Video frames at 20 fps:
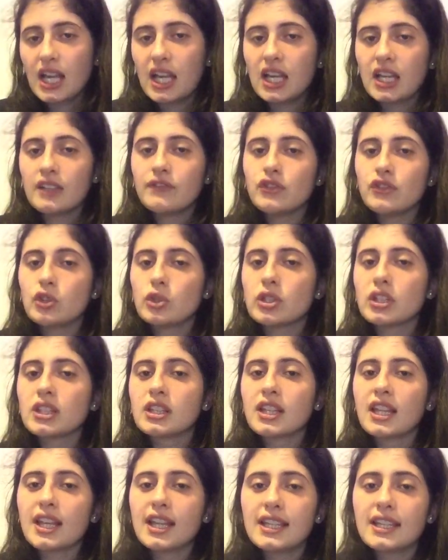If you
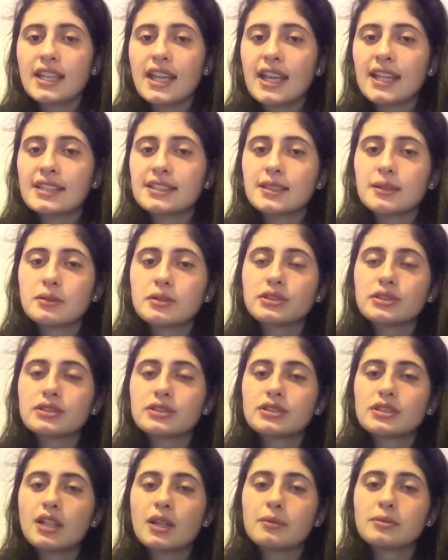can like and
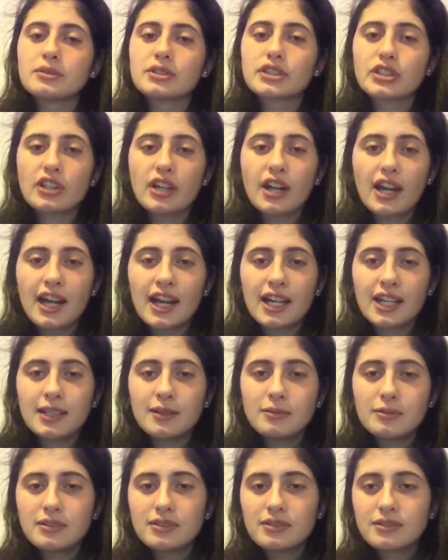
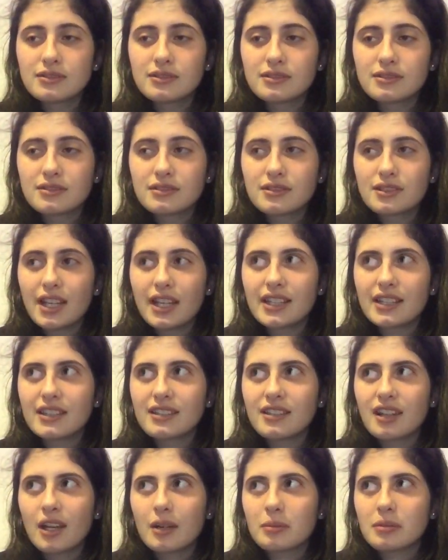subscribe. I
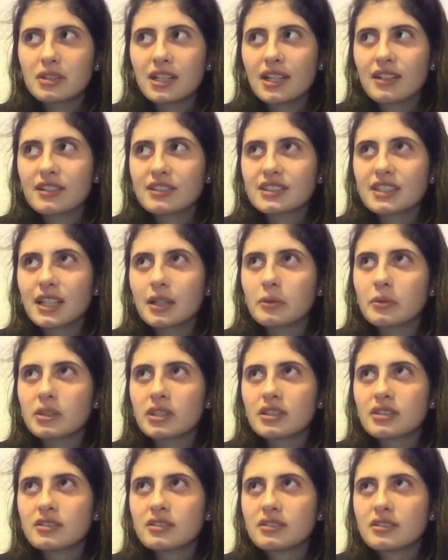cannot pronounce that
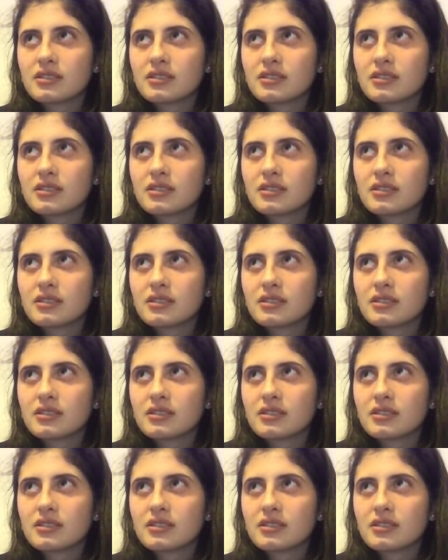word.